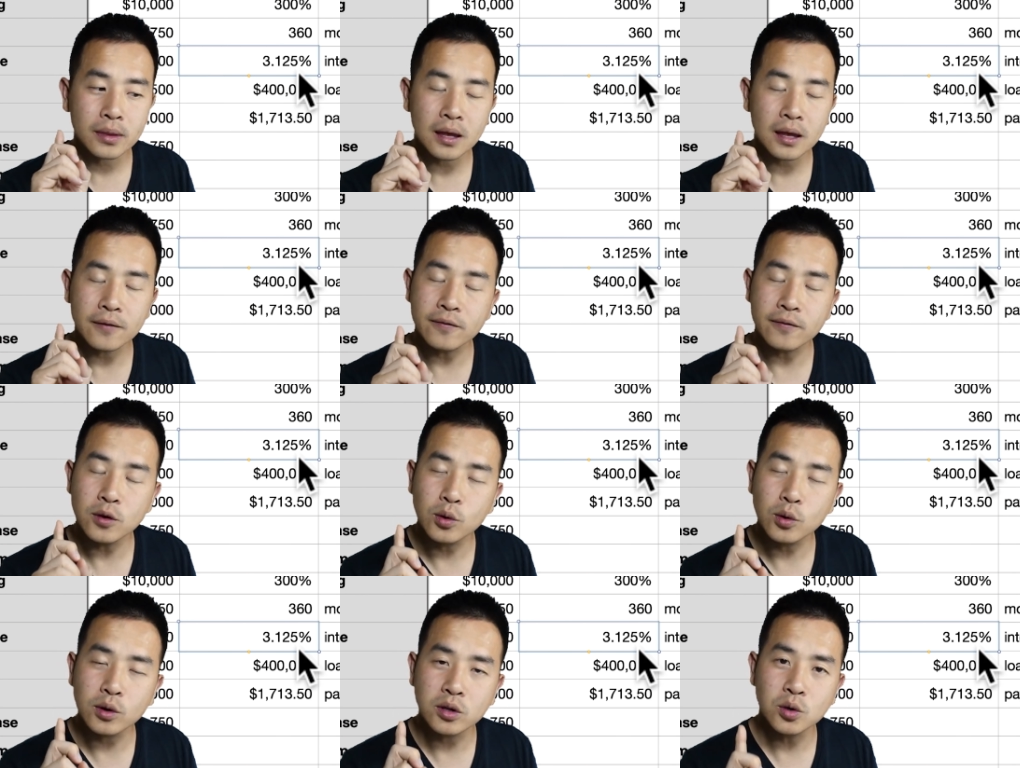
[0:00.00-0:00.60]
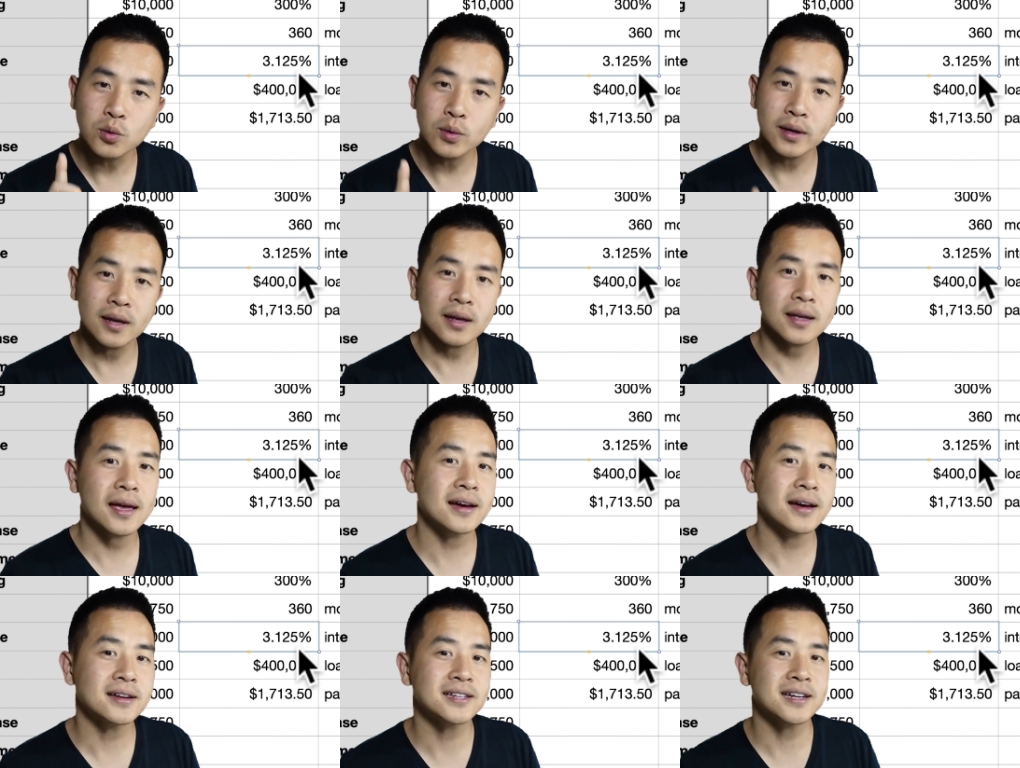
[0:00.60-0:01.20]
if you are doing a
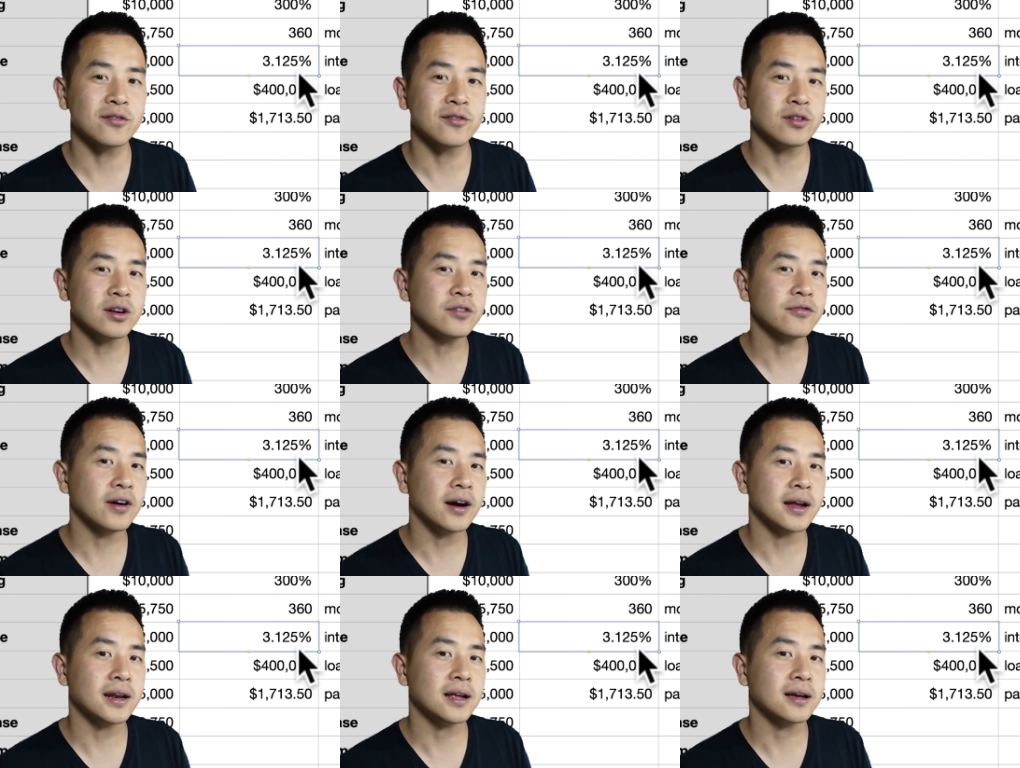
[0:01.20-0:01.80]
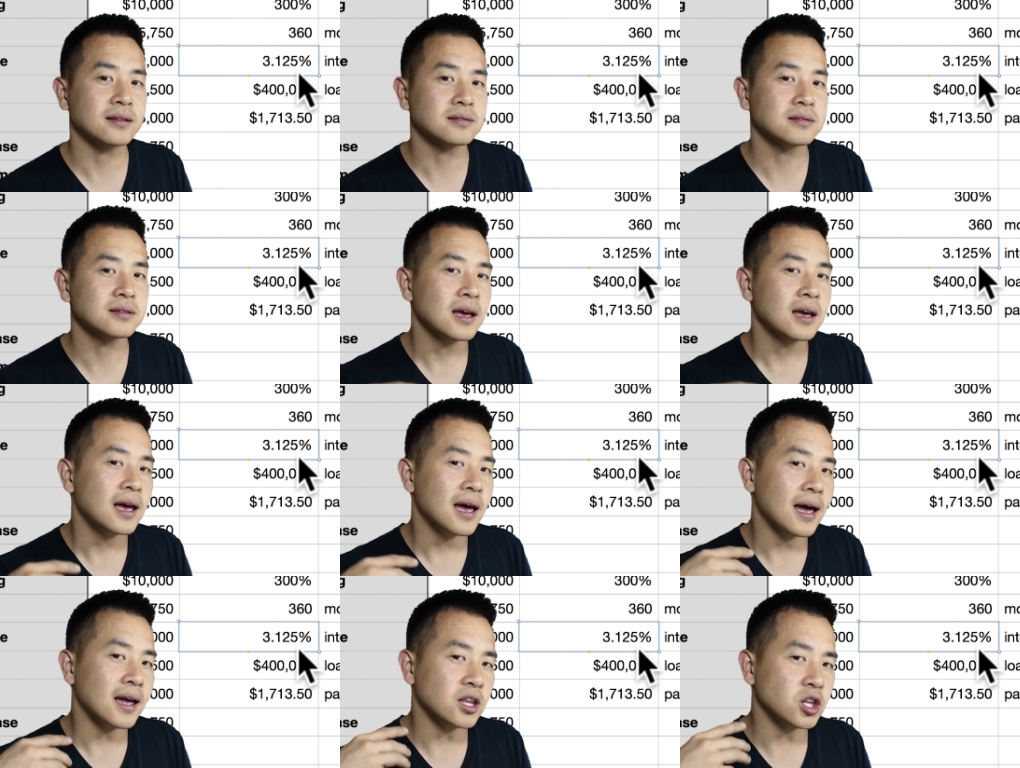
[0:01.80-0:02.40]
cash out refinance
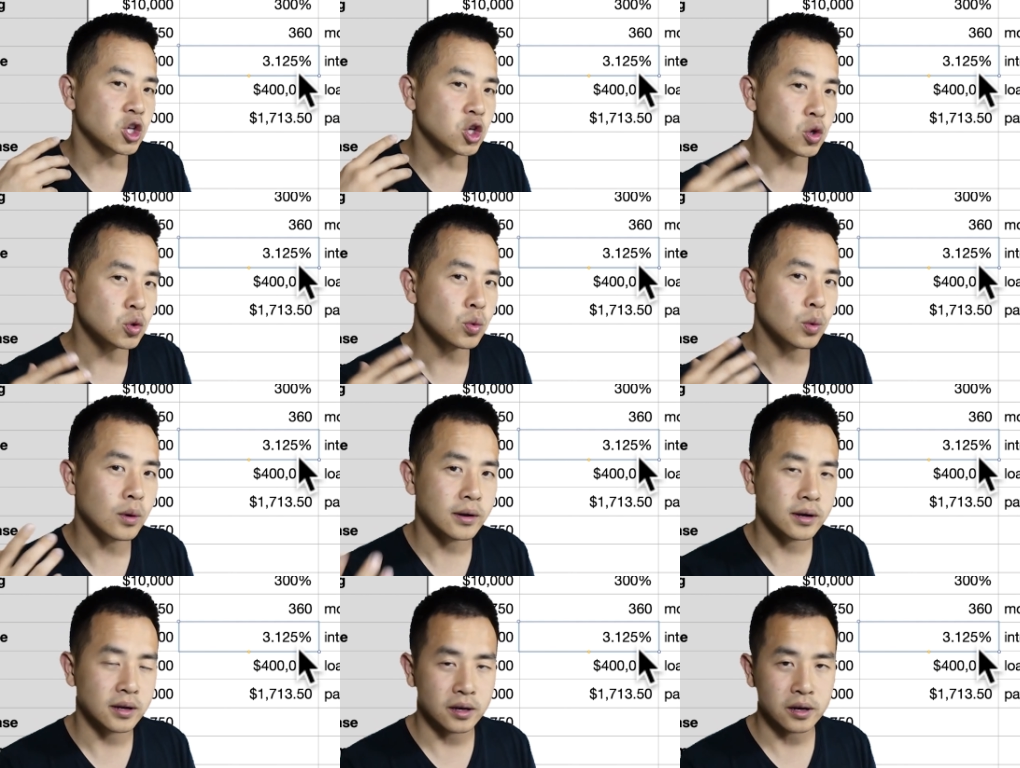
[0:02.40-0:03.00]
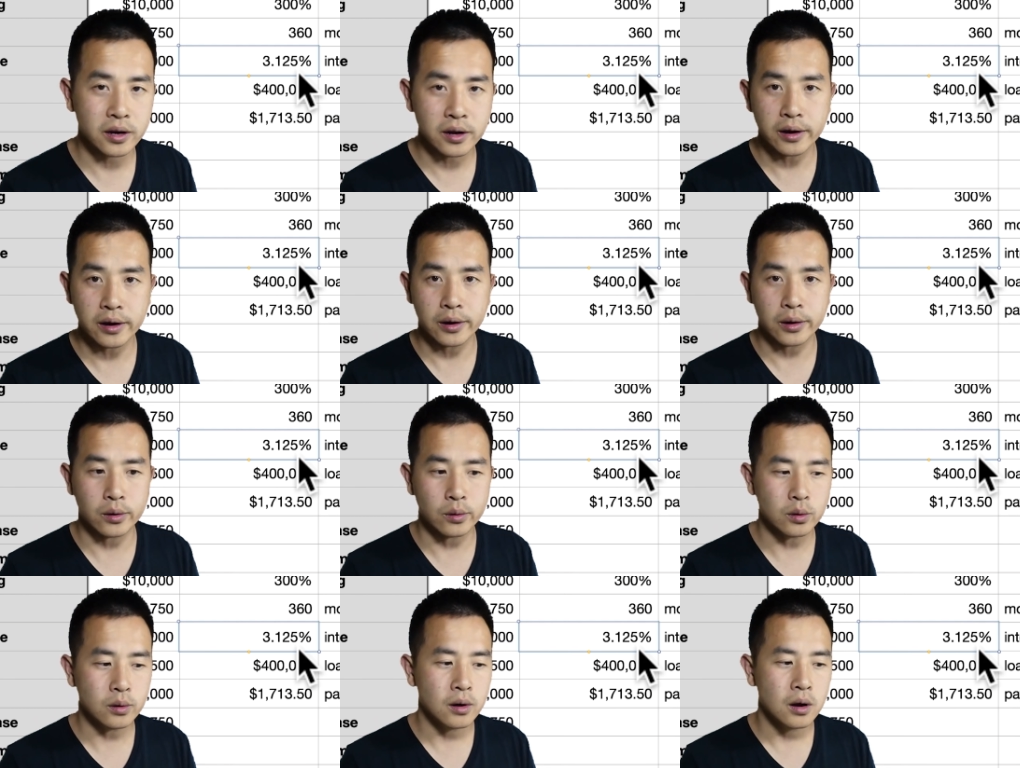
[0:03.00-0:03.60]
and you want to
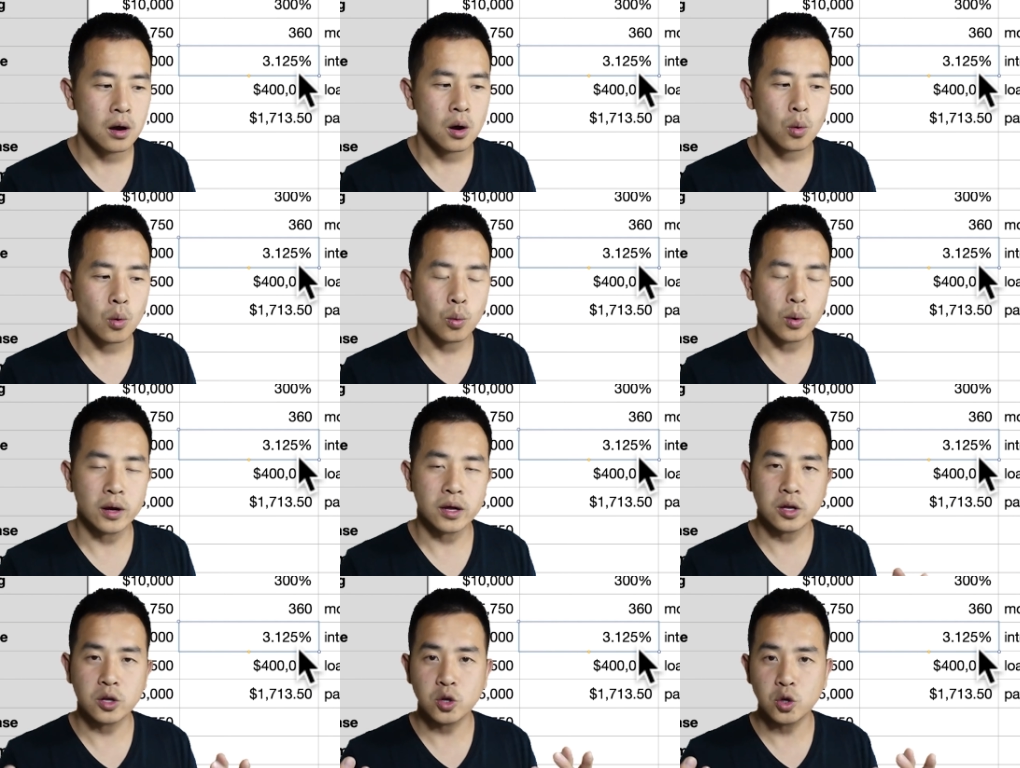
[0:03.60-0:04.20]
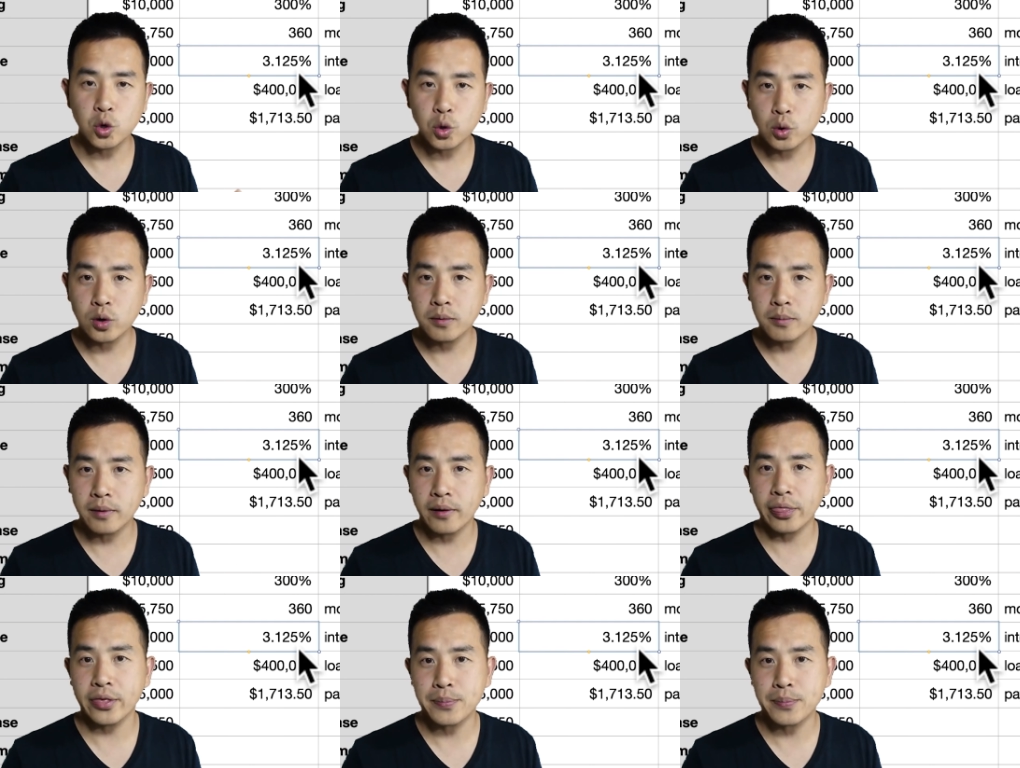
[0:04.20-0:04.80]
know what your
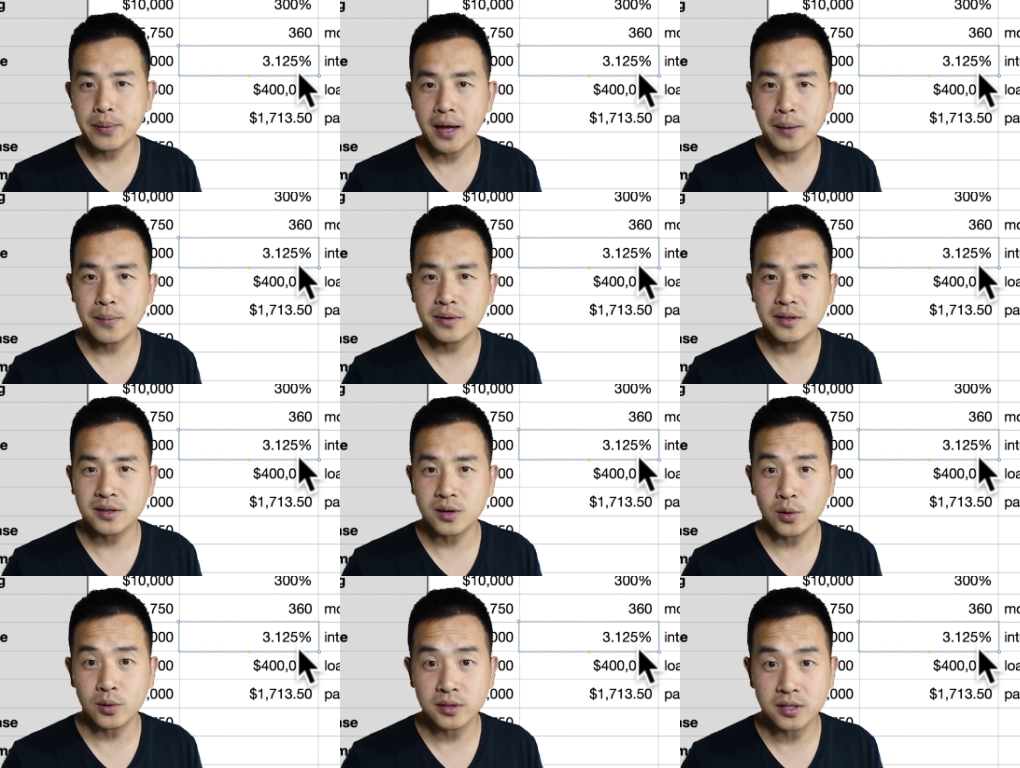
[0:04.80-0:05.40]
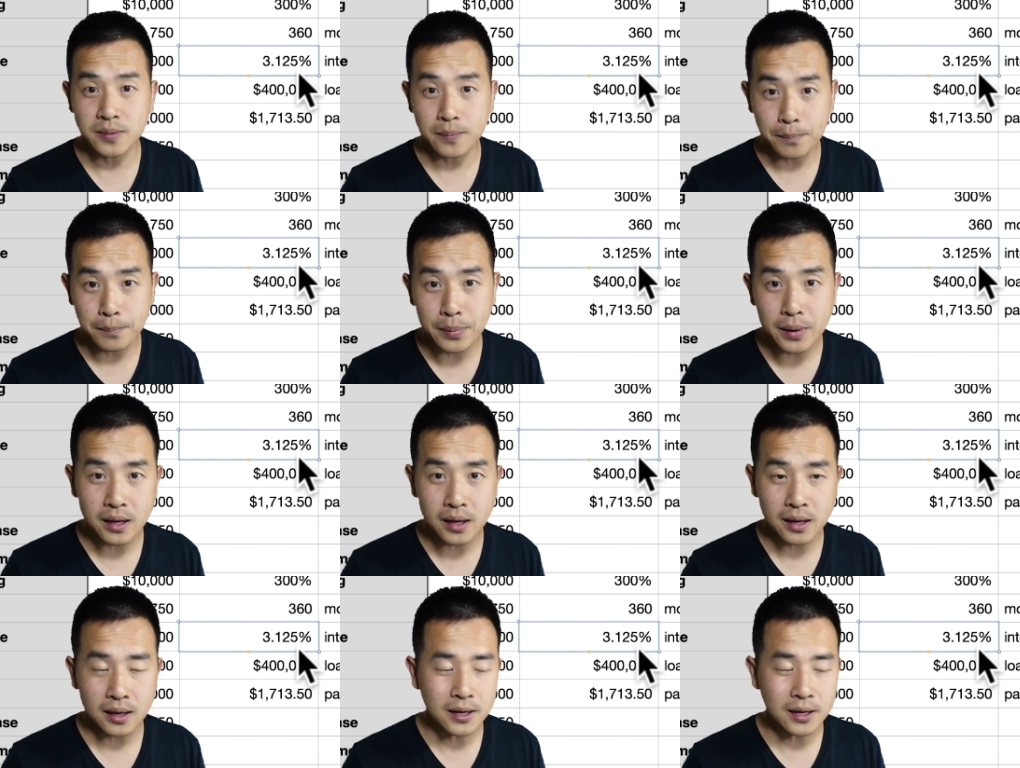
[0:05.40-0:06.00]
monthly payment is going to
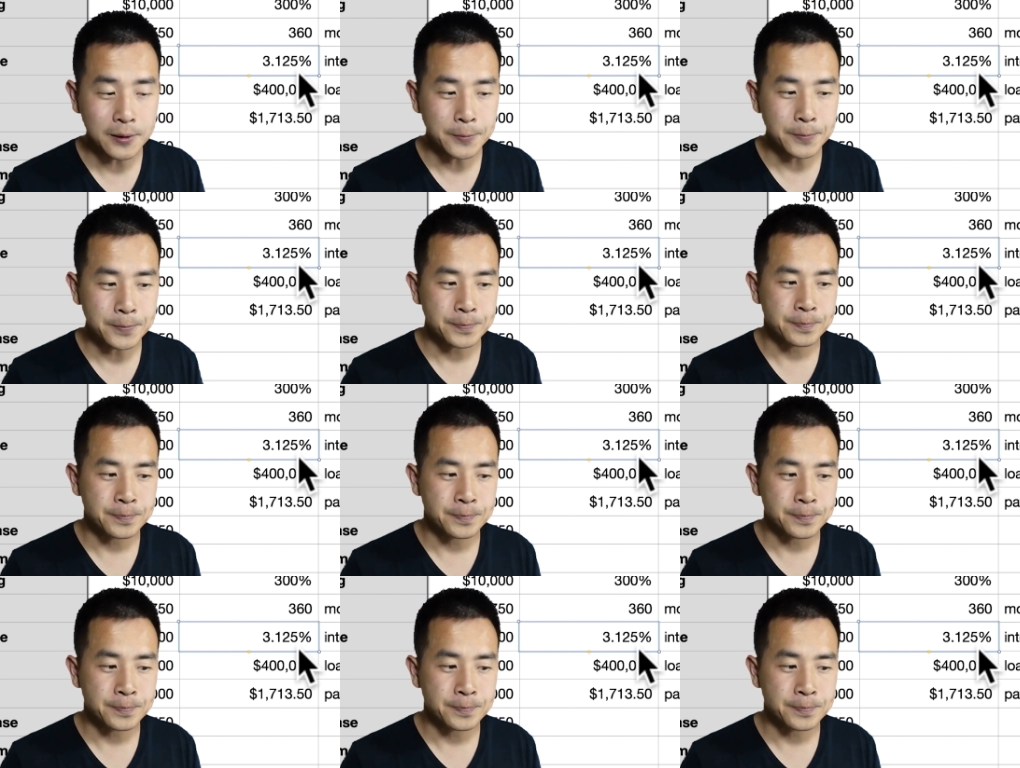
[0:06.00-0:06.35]
be